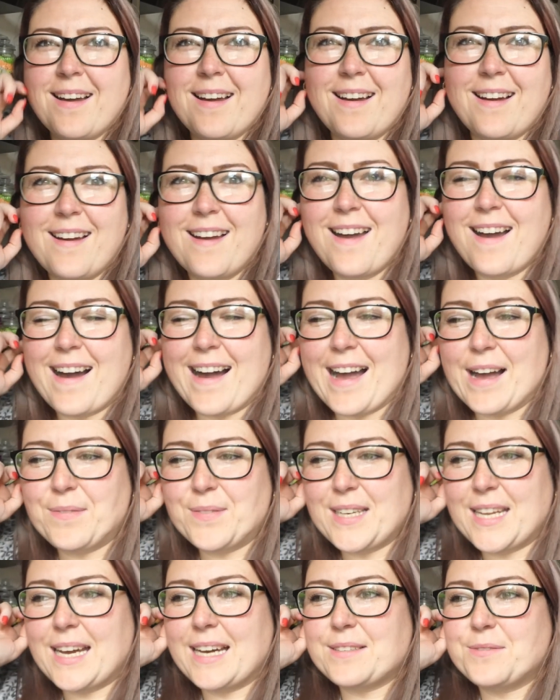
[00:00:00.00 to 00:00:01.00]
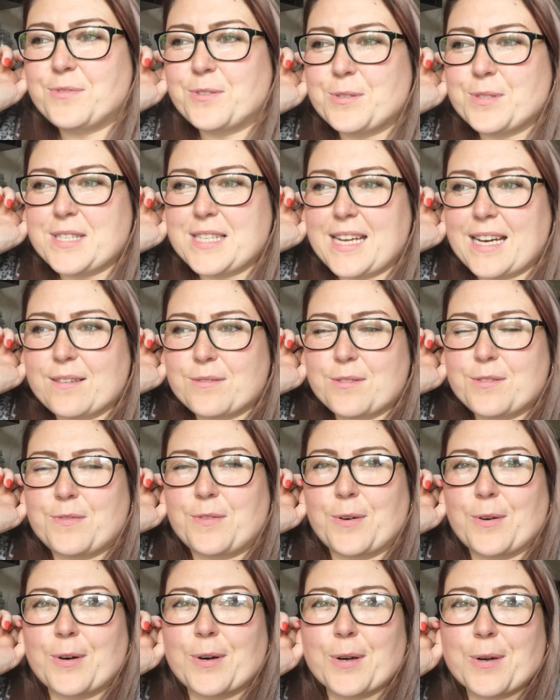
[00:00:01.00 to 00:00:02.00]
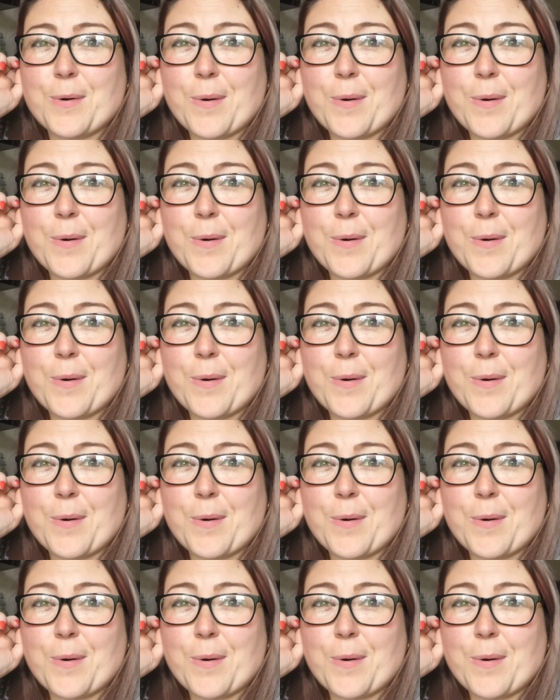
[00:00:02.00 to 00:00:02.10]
I haven't had false nails for